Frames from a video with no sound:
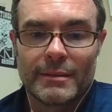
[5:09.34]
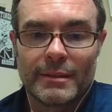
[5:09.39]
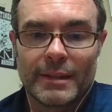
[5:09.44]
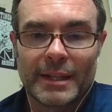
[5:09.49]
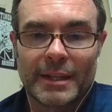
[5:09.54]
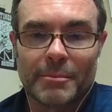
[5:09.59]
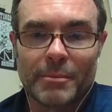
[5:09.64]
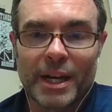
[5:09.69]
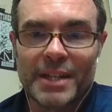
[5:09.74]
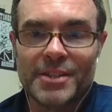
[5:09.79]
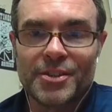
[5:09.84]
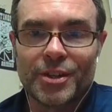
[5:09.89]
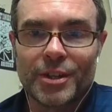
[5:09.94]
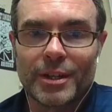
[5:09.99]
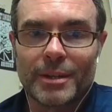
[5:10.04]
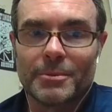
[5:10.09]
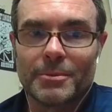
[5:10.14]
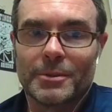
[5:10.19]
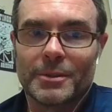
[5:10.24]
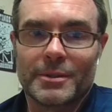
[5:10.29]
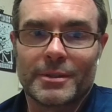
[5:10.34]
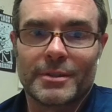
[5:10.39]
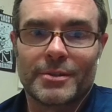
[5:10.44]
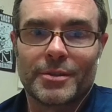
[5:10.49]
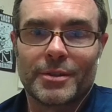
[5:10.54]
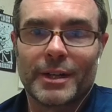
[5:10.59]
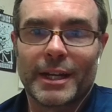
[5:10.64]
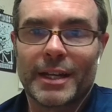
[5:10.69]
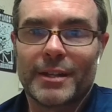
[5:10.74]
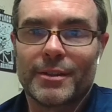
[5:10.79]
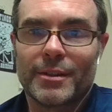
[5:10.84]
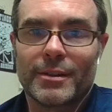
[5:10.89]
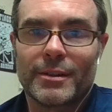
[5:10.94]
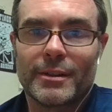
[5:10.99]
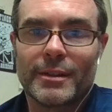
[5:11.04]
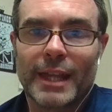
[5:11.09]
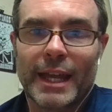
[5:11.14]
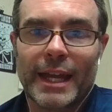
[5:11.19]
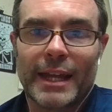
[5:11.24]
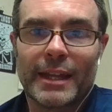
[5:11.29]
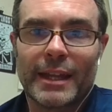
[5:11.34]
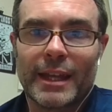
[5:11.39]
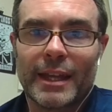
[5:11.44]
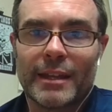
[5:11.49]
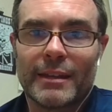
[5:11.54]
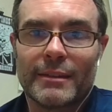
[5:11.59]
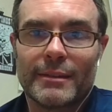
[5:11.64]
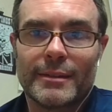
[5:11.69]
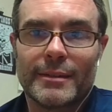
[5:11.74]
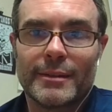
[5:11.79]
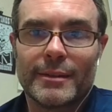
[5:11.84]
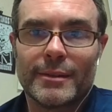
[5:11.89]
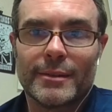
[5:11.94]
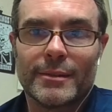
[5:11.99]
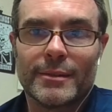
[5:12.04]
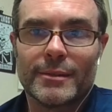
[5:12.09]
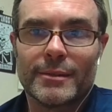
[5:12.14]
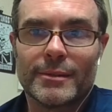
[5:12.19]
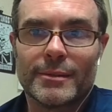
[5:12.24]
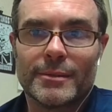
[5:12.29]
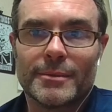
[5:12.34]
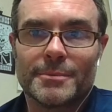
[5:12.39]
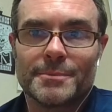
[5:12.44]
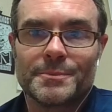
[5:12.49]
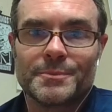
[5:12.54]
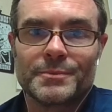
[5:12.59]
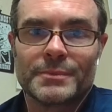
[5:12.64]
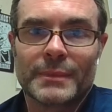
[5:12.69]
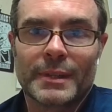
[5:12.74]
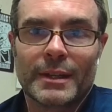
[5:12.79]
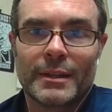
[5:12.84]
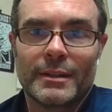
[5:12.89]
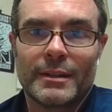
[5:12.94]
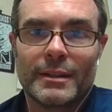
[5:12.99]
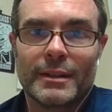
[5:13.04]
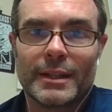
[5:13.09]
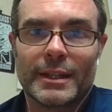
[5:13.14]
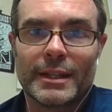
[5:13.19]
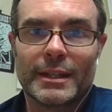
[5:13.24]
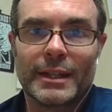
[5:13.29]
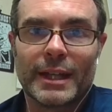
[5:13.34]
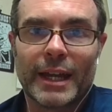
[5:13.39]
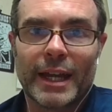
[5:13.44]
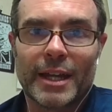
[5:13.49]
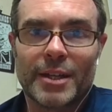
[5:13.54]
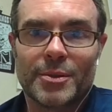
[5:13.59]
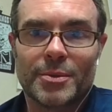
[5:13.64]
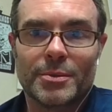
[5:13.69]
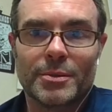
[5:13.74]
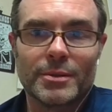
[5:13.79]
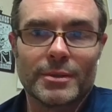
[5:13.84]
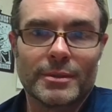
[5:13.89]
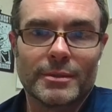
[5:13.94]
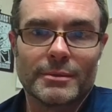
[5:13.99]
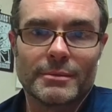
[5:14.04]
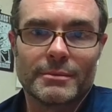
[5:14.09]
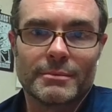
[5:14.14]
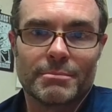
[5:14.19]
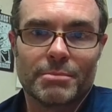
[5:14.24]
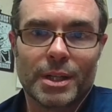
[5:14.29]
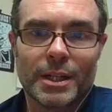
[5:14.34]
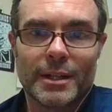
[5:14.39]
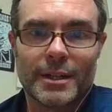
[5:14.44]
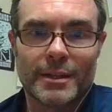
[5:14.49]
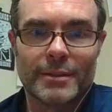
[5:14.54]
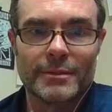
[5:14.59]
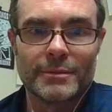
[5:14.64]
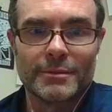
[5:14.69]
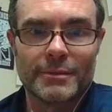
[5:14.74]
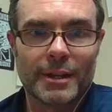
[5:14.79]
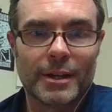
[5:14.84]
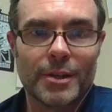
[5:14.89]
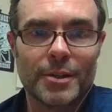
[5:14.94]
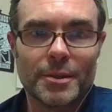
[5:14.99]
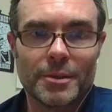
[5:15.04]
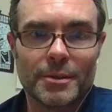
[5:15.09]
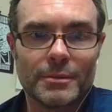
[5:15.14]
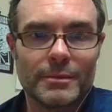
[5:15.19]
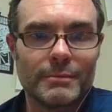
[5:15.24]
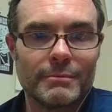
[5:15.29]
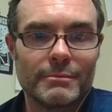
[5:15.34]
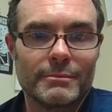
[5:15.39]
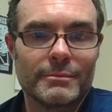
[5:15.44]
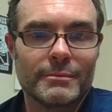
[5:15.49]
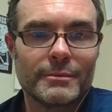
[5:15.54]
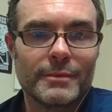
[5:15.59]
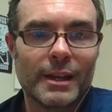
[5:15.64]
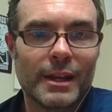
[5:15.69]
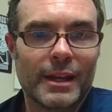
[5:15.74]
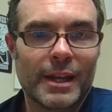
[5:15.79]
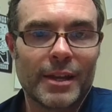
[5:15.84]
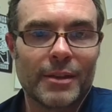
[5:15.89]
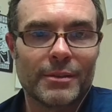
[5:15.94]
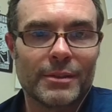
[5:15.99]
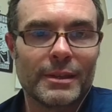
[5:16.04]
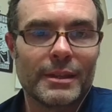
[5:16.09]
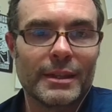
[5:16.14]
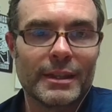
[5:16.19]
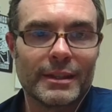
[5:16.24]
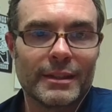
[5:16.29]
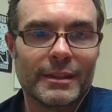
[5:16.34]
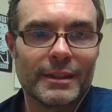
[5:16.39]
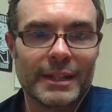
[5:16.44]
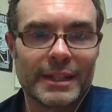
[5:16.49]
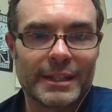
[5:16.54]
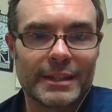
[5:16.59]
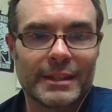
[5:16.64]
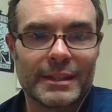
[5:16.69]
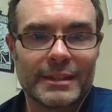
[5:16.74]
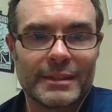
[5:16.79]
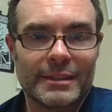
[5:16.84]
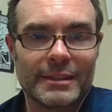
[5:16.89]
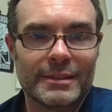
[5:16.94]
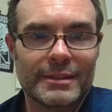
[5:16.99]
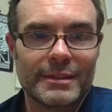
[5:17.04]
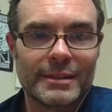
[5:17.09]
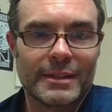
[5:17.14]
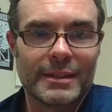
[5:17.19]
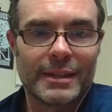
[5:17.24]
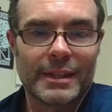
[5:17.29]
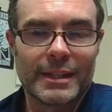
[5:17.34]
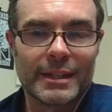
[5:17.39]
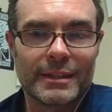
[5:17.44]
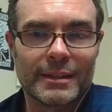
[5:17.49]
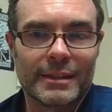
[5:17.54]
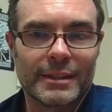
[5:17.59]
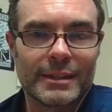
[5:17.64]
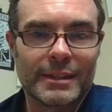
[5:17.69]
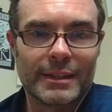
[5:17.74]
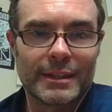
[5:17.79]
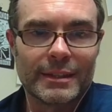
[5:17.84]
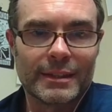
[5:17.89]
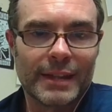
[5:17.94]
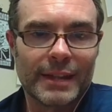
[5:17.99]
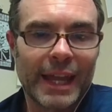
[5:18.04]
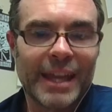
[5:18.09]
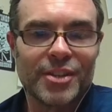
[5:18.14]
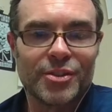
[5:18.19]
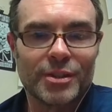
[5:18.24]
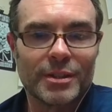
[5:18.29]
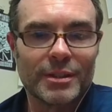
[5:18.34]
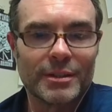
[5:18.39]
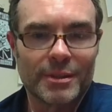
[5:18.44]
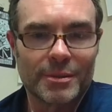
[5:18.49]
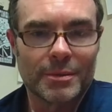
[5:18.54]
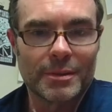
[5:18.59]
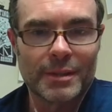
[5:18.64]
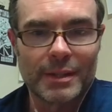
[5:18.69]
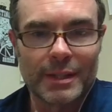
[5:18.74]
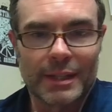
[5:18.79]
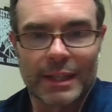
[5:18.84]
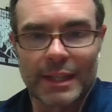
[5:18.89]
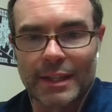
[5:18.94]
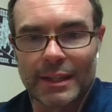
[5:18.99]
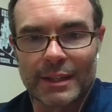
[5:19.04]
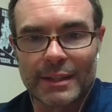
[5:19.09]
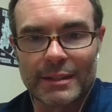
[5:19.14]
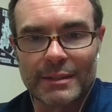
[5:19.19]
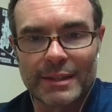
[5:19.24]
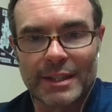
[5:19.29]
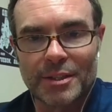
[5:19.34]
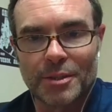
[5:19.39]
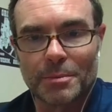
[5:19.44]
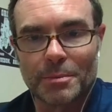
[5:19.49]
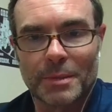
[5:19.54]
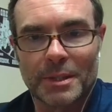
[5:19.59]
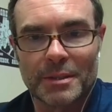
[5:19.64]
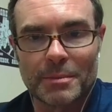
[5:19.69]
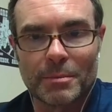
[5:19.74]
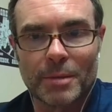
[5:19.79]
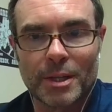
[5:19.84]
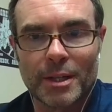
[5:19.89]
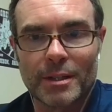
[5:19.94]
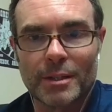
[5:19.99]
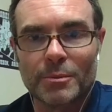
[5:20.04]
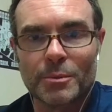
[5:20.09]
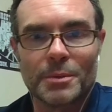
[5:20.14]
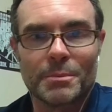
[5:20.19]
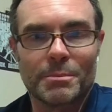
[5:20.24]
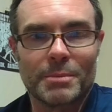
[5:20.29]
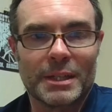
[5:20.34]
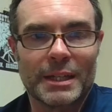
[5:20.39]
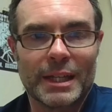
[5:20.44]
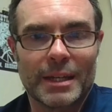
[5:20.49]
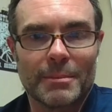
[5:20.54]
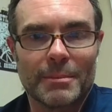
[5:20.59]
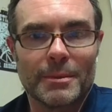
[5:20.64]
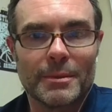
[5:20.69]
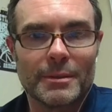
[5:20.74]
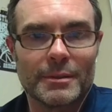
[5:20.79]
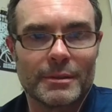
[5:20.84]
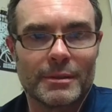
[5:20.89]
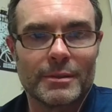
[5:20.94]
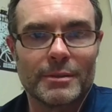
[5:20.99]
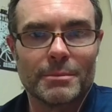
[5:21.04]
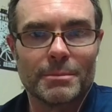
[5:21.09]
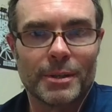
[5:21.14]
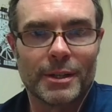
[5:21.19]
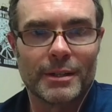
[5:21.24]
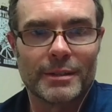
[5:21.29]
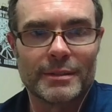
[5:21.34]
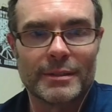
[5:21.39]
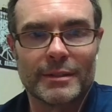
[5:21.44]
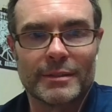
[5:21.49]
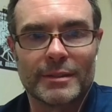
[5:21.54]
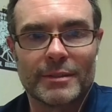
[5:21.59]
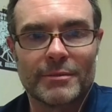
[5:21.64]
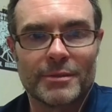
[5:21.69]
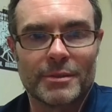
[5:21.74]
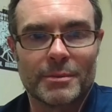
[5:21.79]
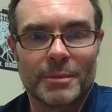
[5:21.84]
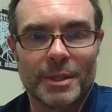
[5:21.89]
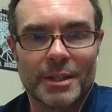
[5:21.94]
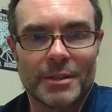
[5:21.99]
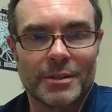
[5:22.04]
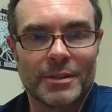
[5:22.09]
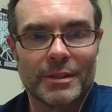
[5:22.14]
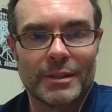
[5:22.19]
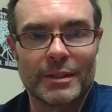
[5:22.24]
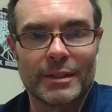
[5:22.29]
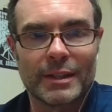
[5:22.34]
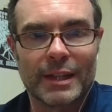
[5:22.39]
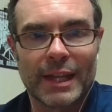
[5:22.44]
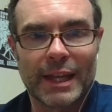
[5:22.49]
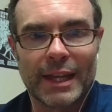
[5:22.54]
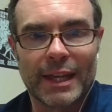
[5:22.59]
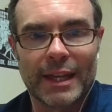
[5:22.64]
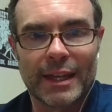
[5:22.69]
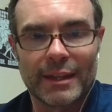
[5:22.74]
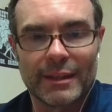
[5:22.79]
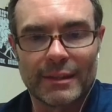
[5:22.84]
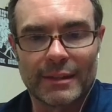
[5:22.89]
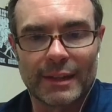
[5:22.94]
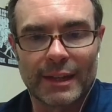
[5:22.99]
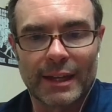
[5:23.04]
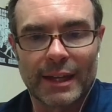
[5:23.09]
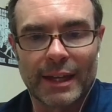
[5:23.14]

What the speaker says: like my job was to try and turn that into like an actual block of code, that like the agents within this agent-based model would be able to process information and